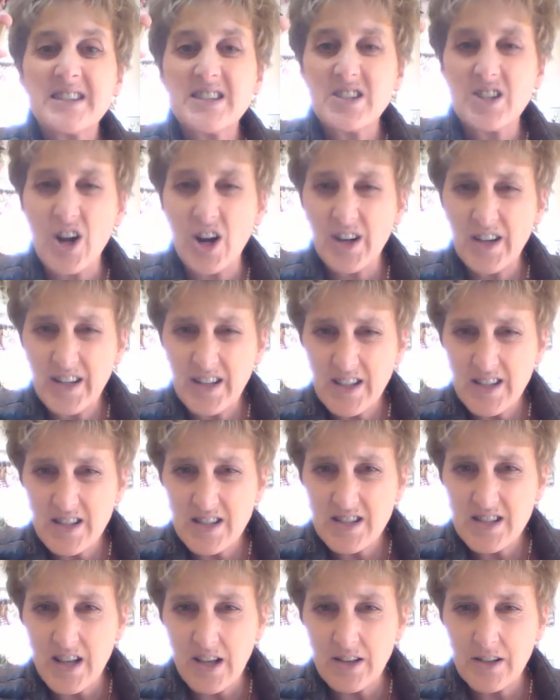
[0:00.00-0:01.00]
starting at
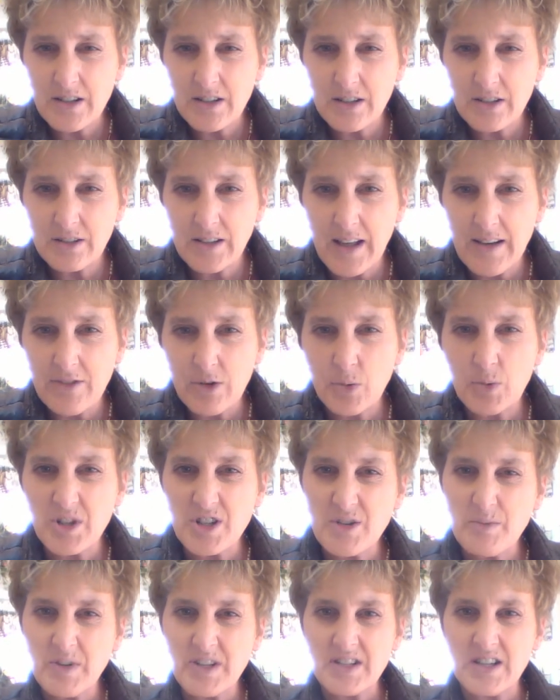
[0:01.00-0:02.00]
the cellular level,
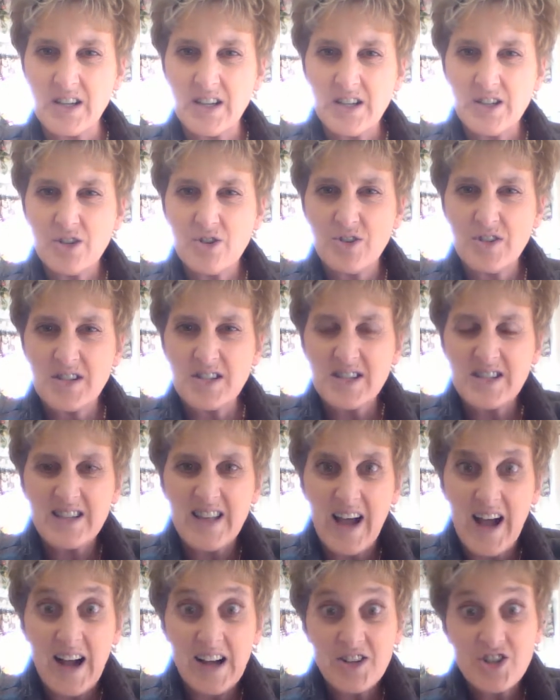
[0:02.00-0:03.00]
which means it increases the
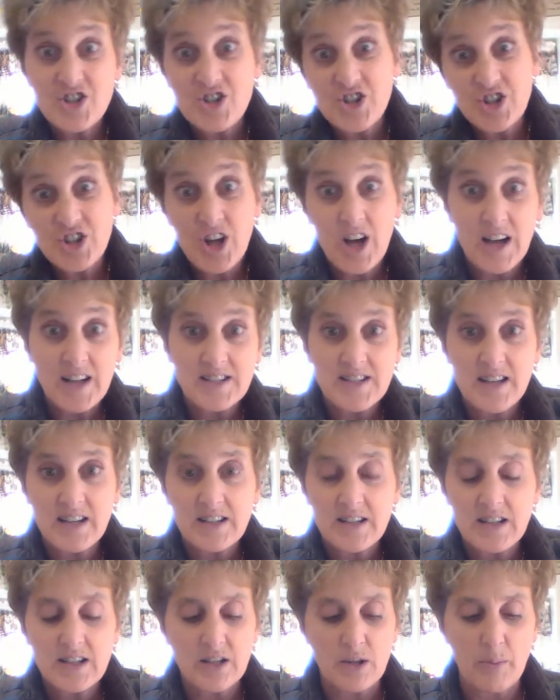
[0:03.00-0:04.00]
oxygen
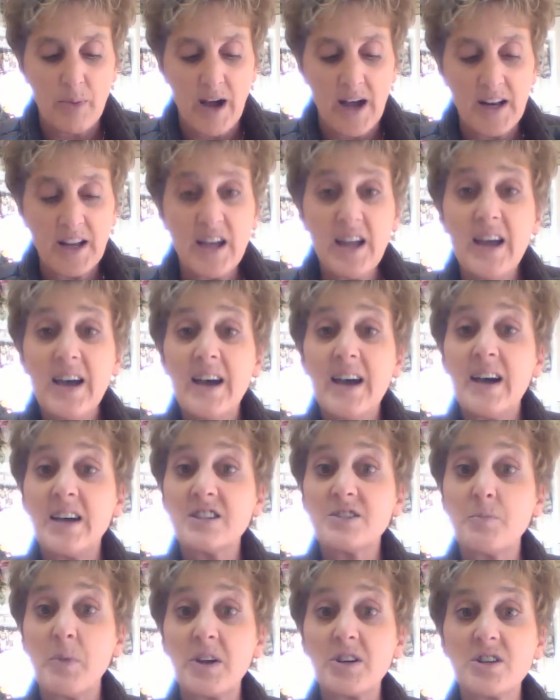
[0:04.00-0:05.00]
content in the body,
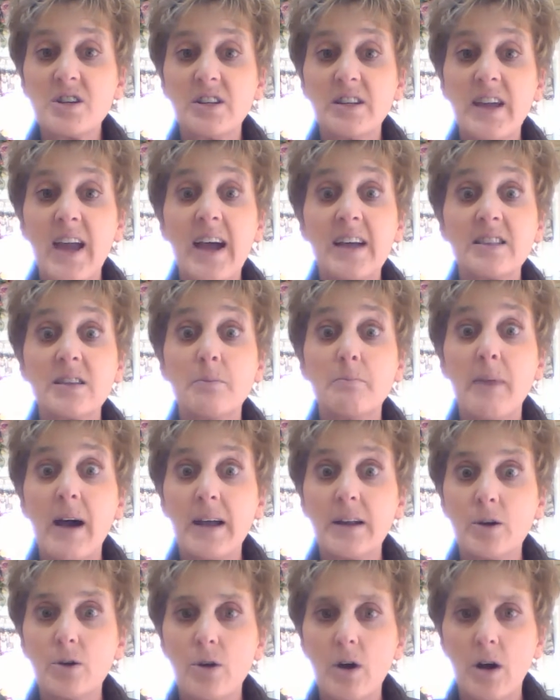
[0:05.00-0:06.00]
especially at the
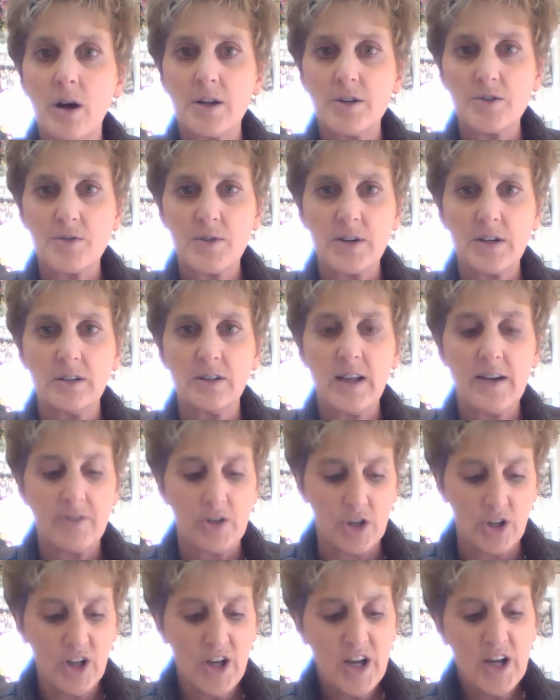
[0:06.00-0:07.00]
mitochondrial
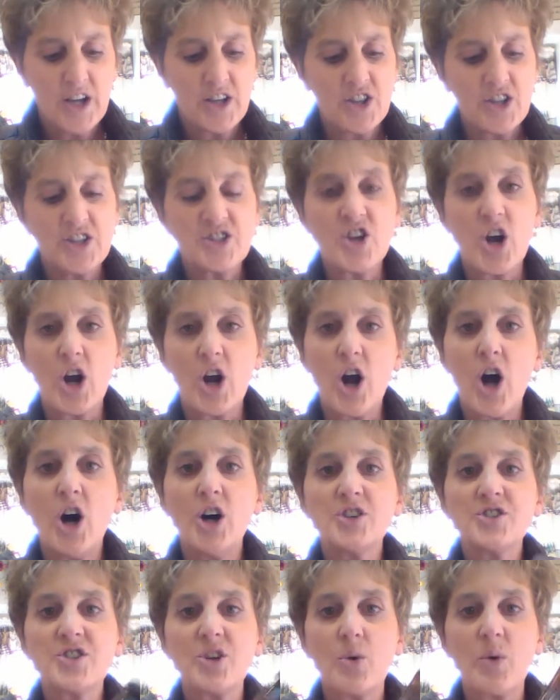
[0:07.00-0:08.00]
level. These are
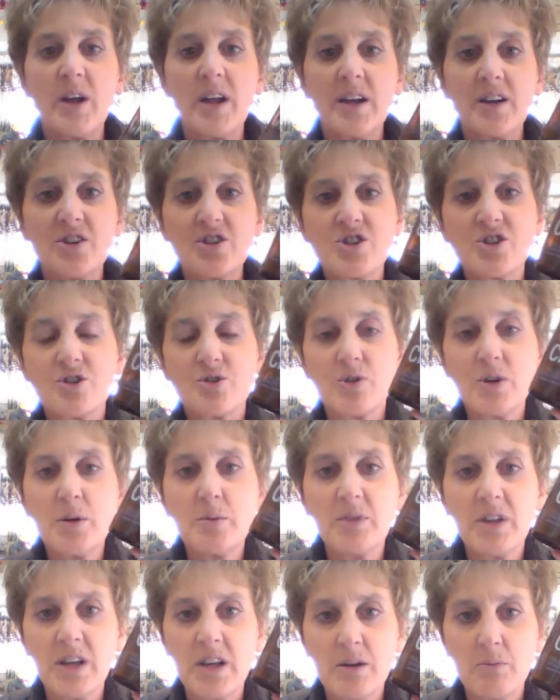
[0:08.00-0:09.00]
also
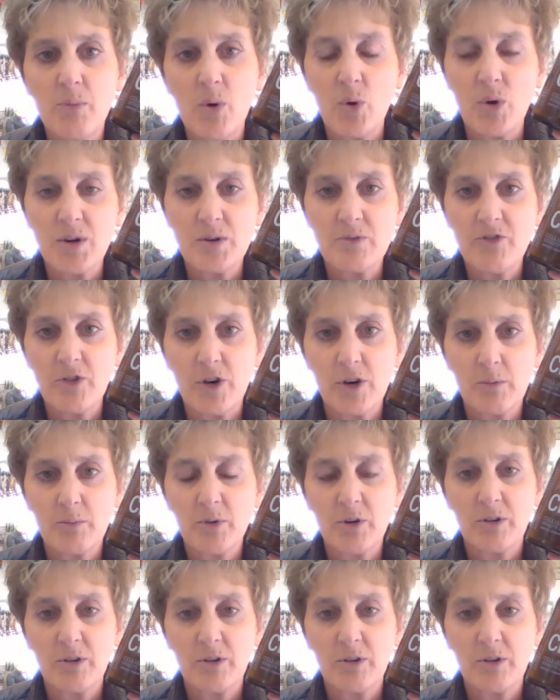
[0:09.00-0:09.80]
extremely important for